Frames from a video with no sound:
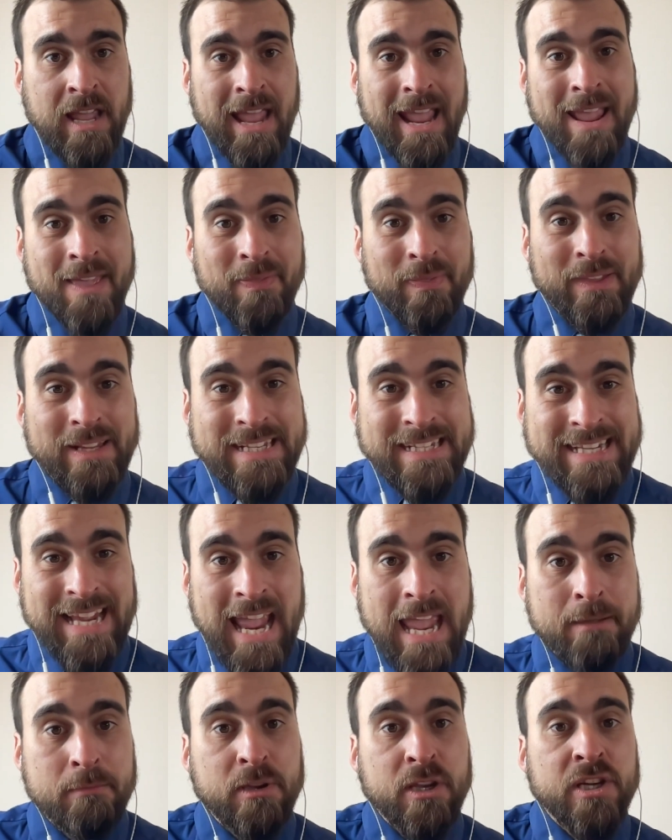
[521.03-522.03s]
in the
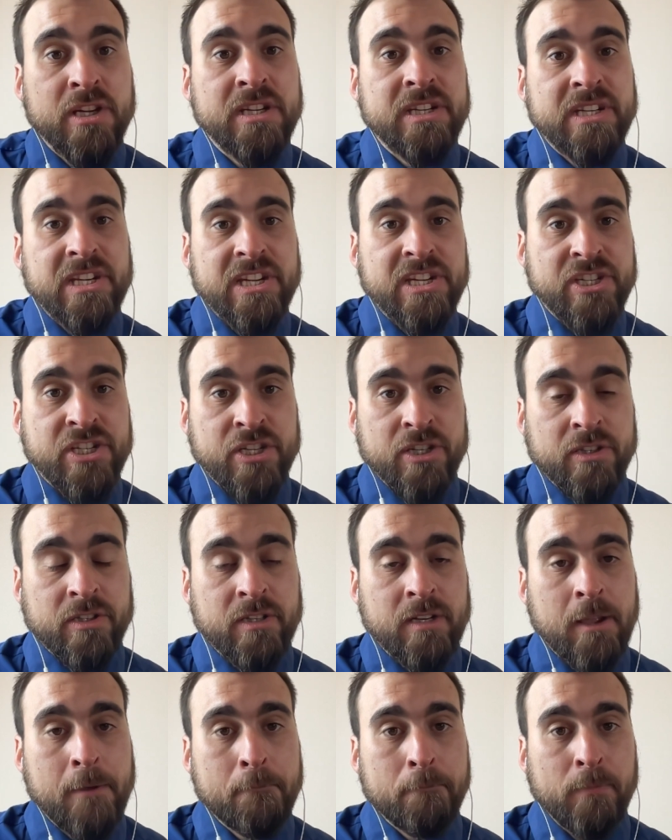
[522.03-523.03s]
same
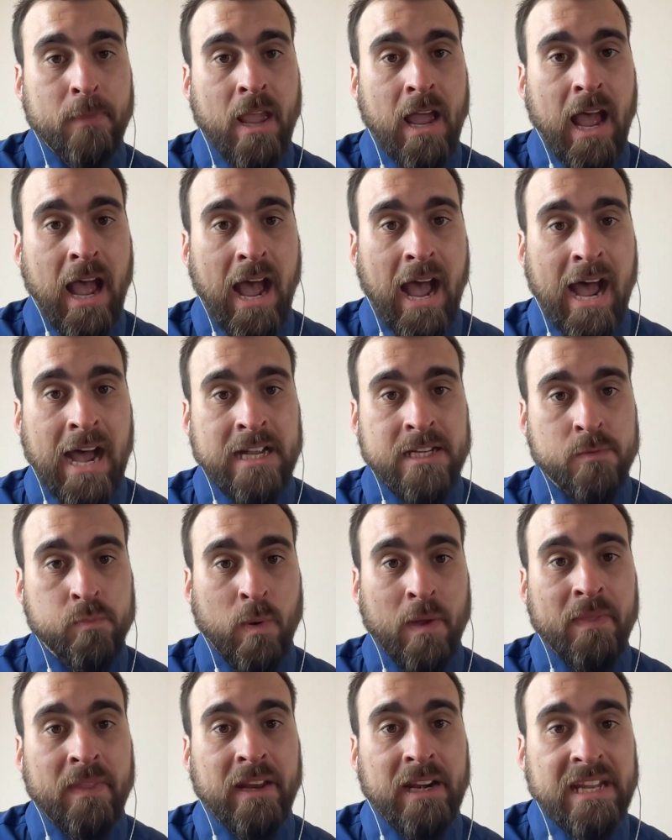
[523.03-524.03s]
condition as
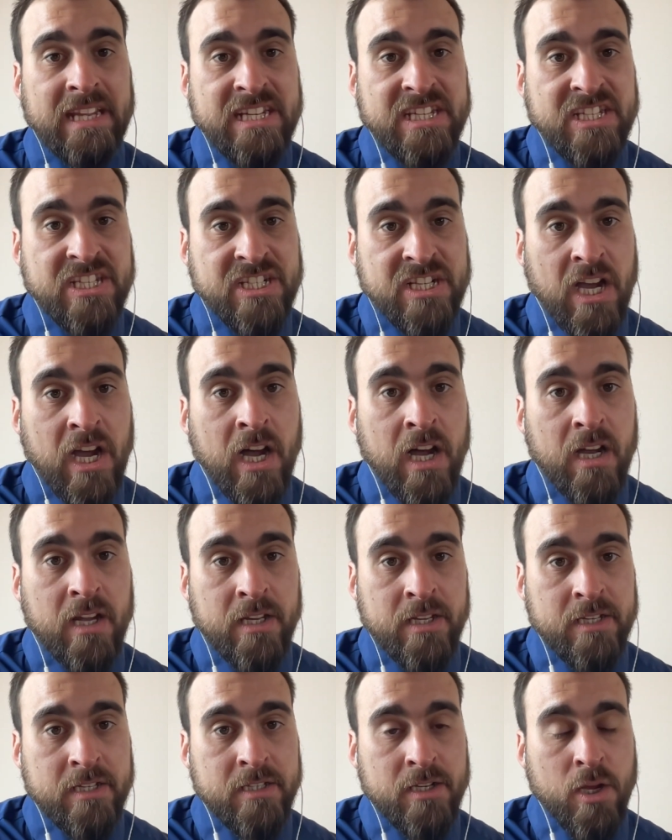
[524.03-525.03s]
when the lease
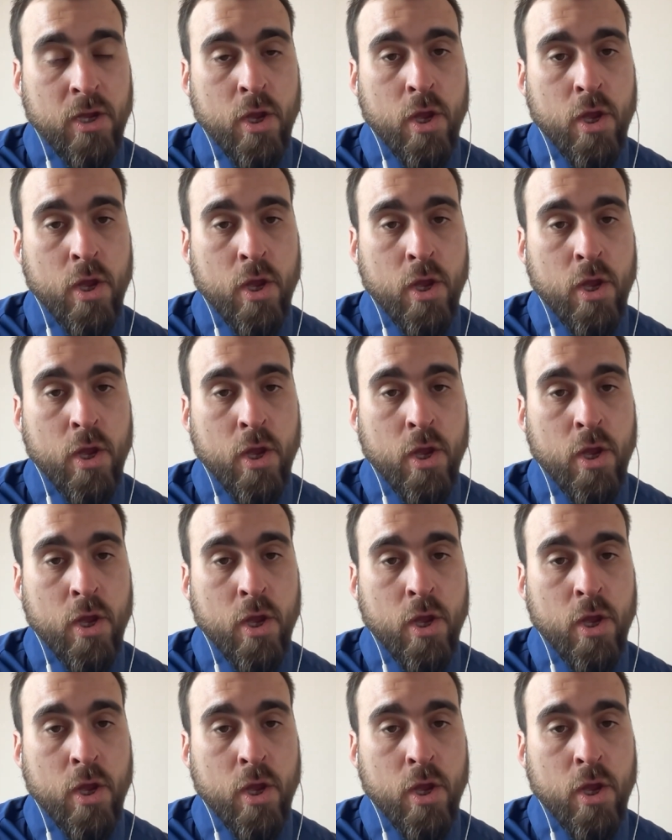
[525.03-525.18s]
started.